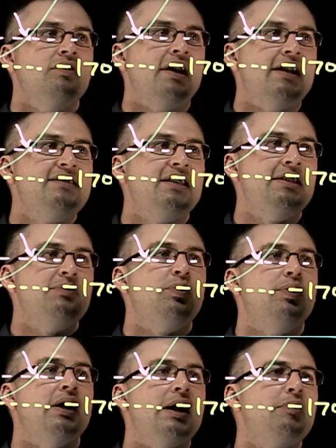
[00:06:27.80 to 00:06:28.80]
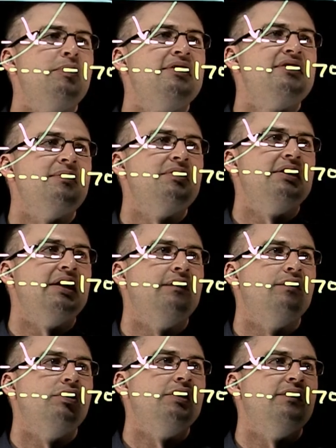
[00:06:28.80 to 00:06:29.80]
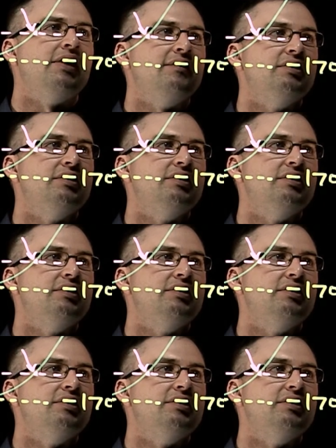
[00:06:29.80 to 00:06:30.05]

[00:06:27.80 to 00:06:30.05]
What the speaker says: I said probably something like 45